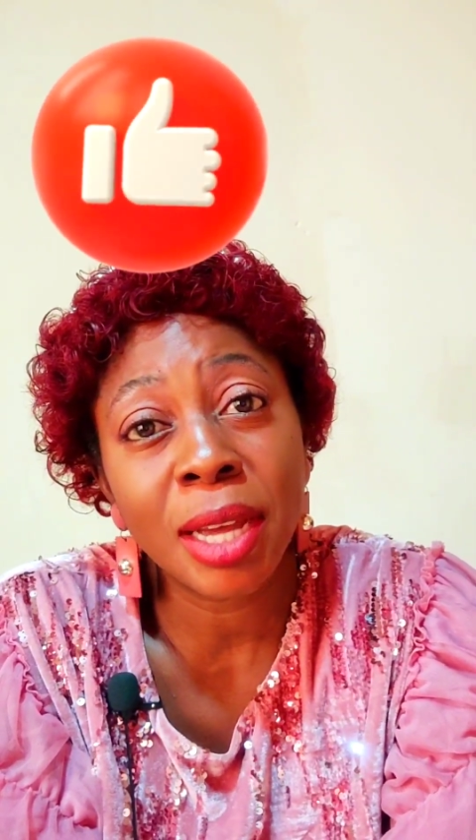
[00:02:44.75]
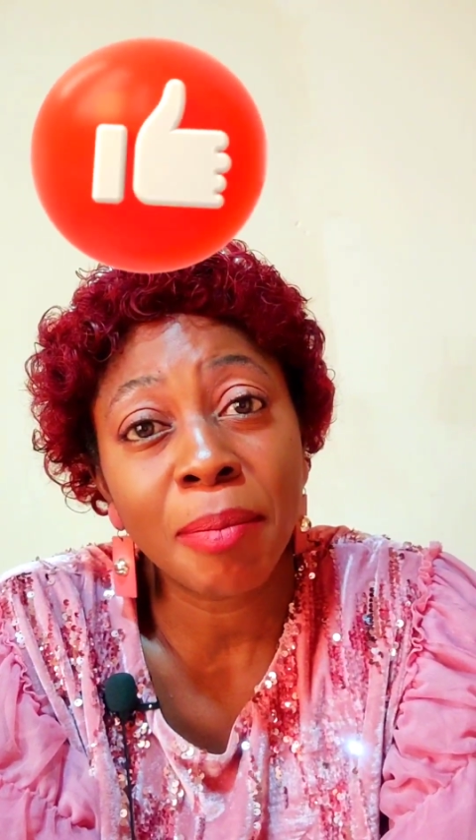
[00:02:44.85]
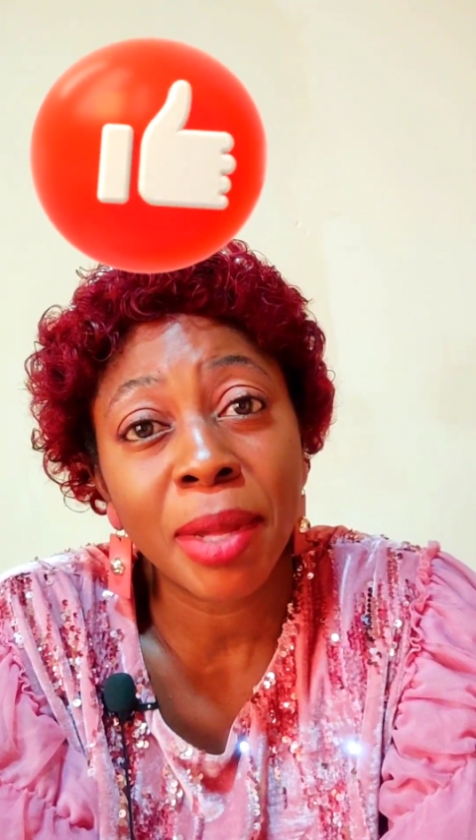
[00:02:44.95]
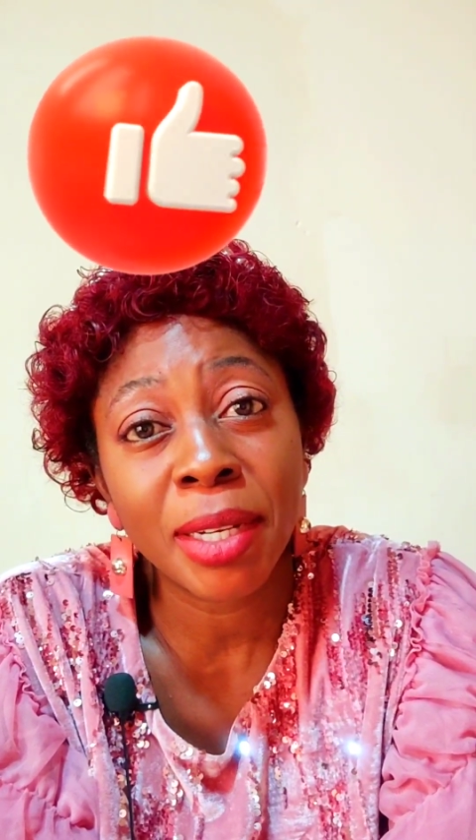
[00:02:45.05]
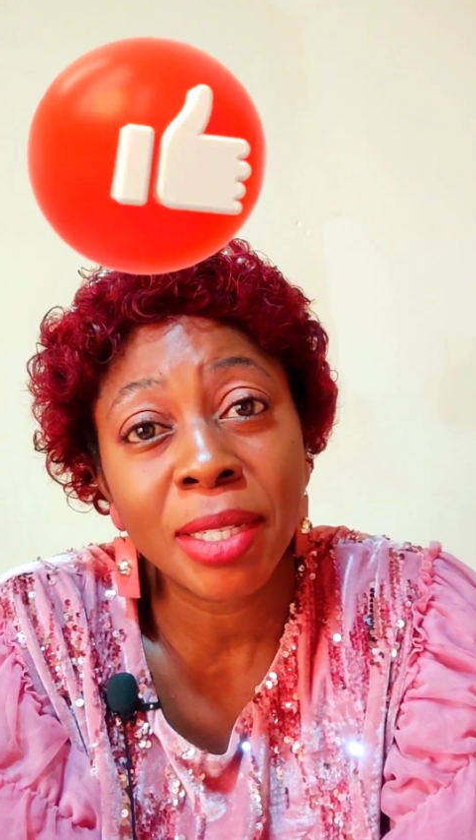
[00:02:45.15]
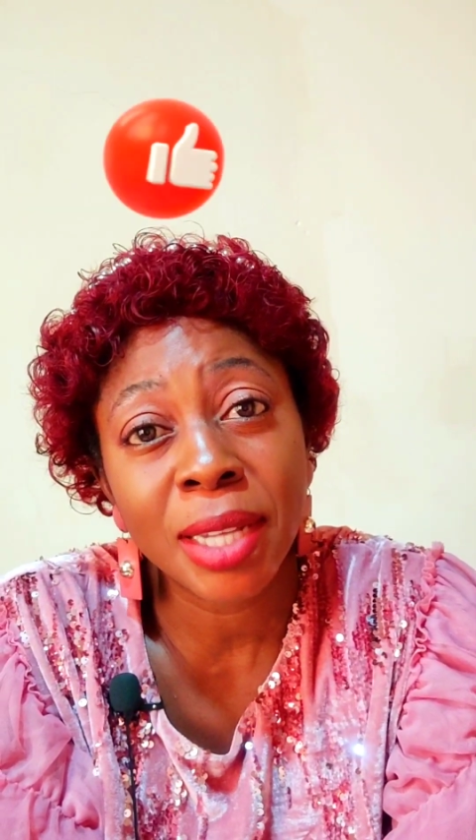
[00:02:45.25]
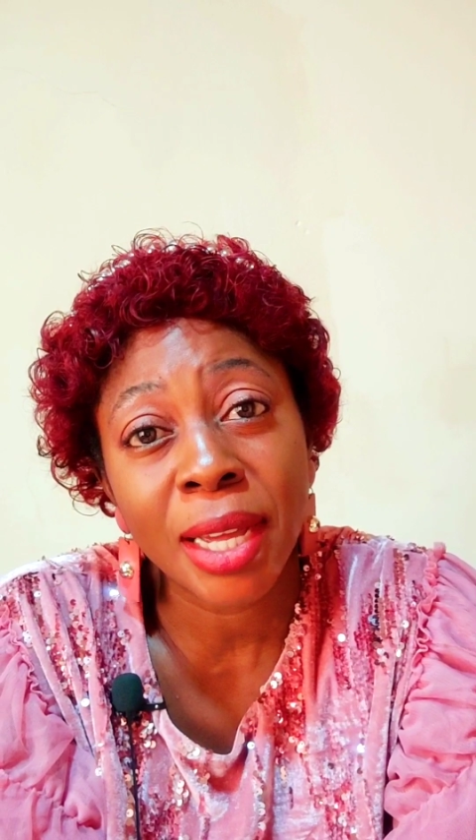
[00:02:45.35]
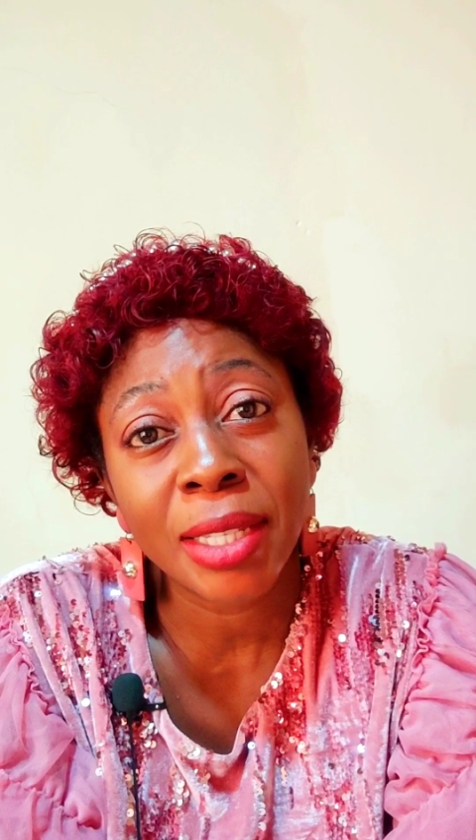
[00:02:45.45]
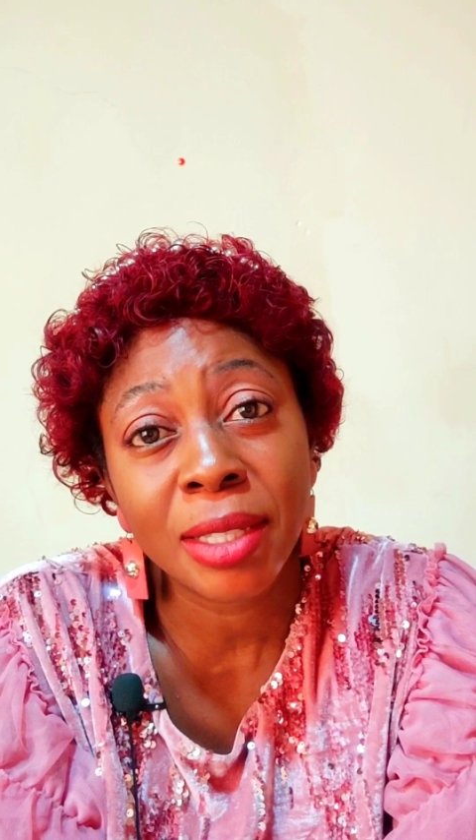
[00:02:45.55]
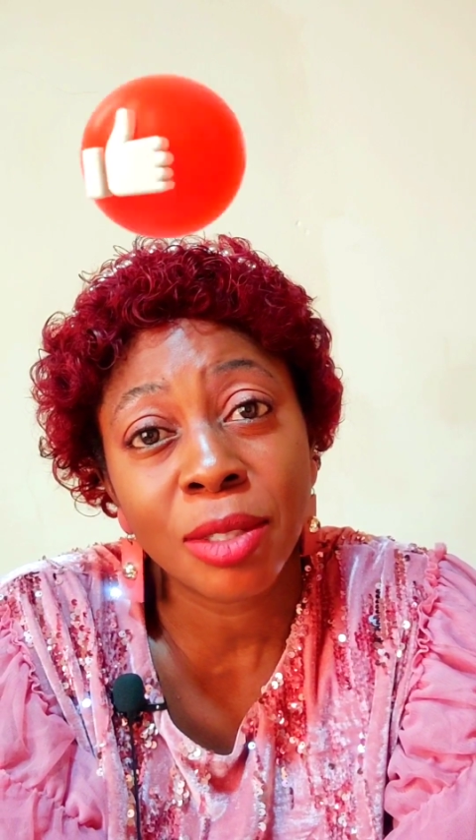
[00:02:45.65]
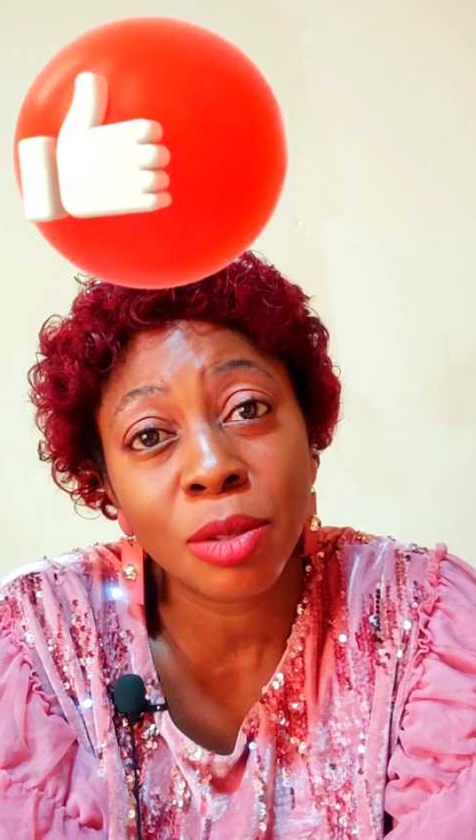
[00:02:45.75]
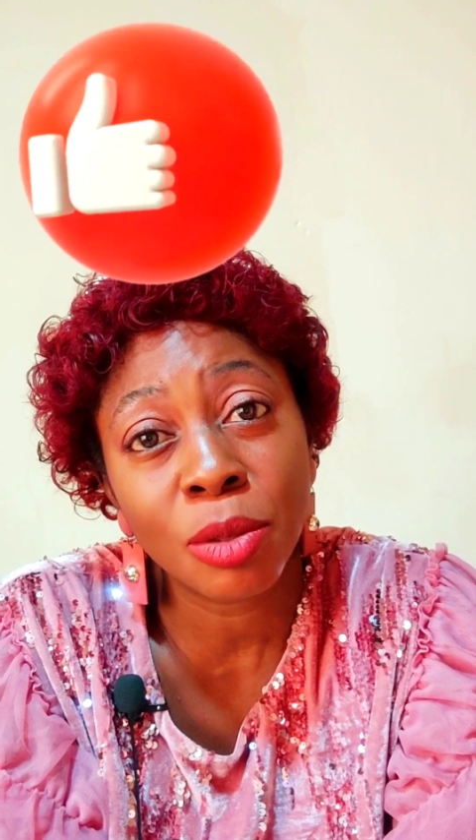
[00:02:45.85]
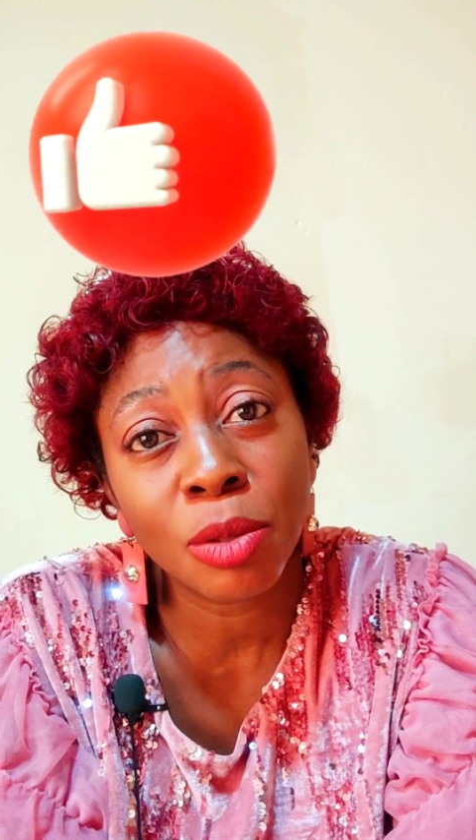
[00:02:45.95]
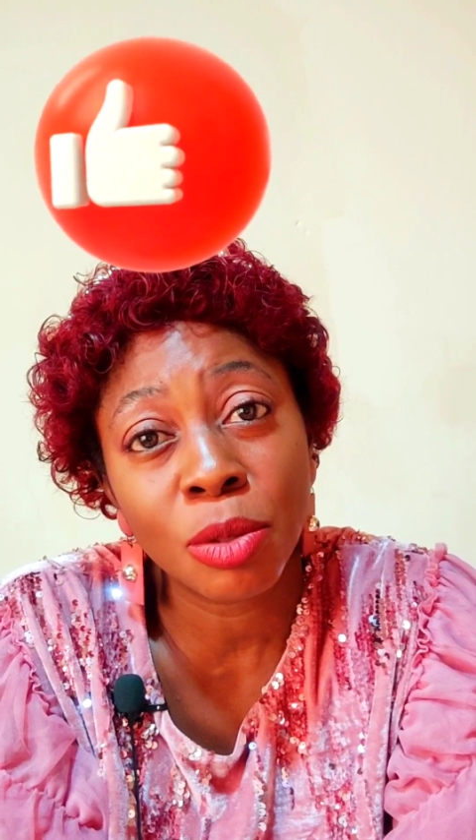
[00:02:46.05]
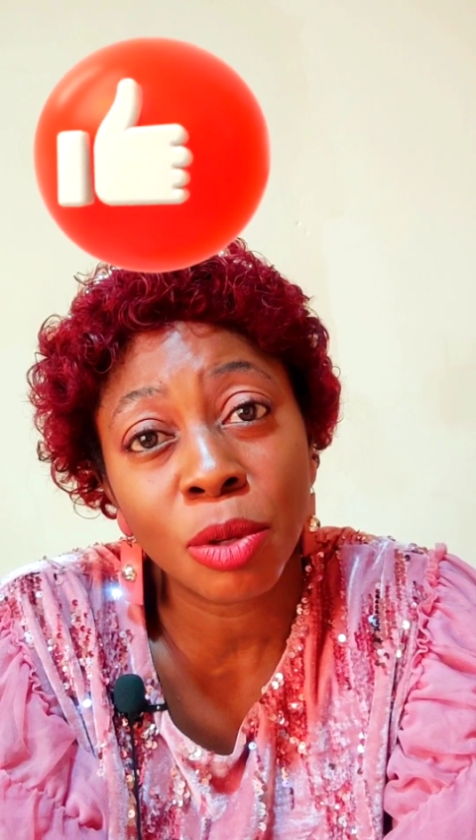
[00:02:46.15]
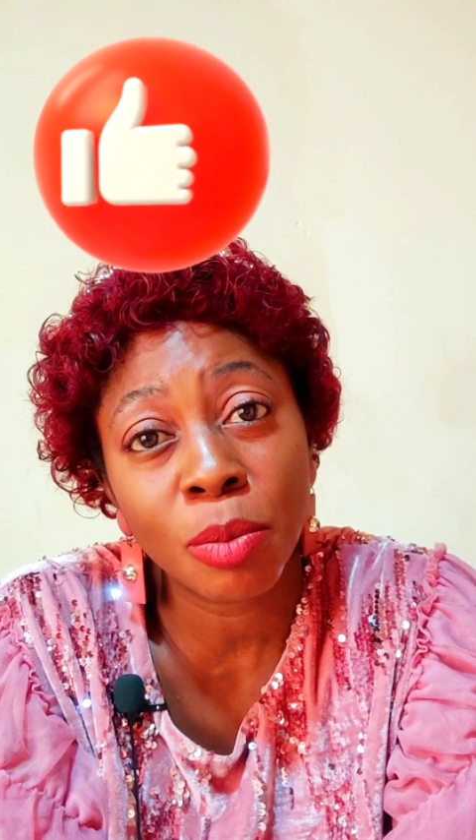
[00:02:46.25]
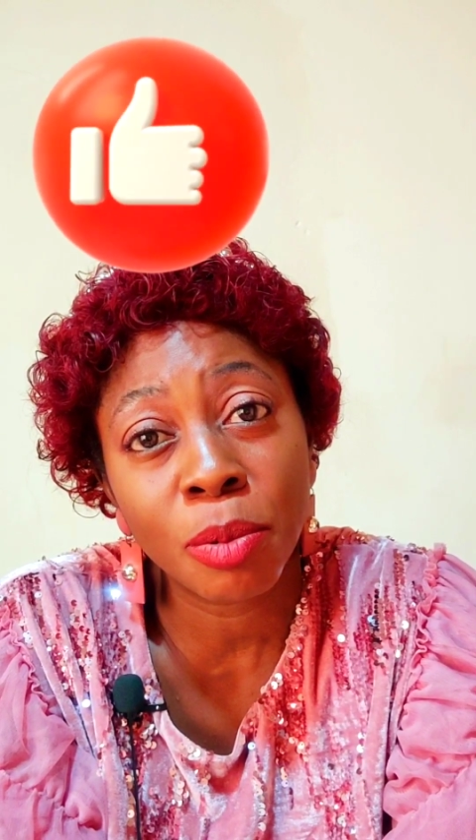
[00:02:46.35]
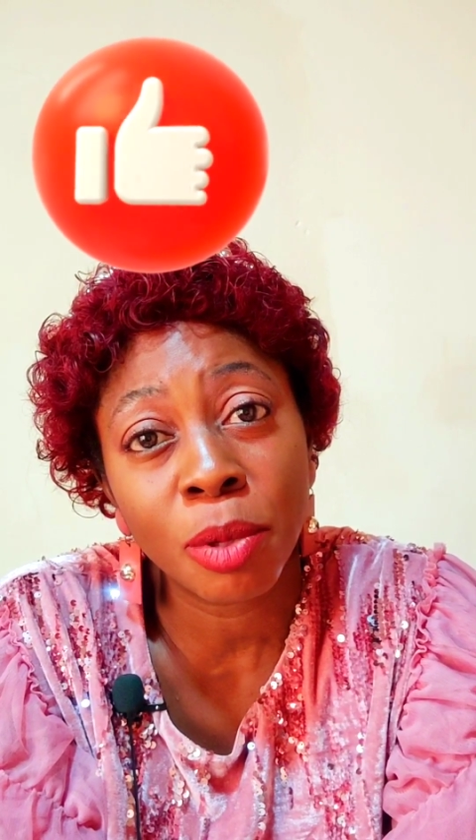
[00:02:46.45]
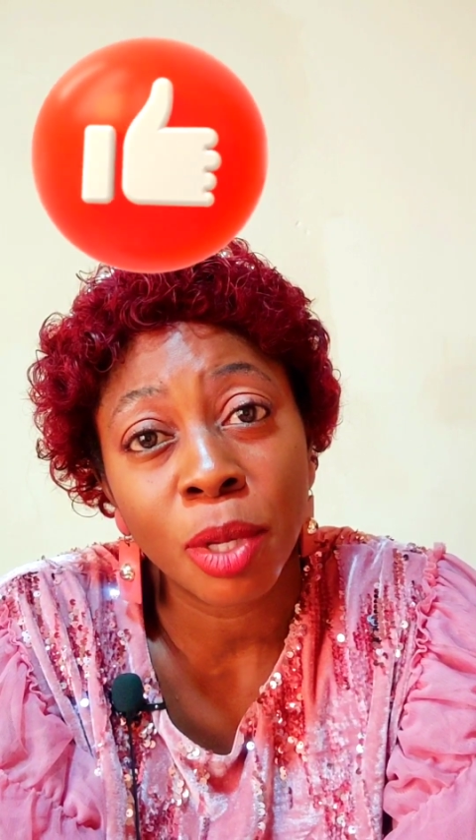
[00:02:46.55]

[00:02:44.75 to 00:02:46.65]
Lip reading: appendicitis go stop.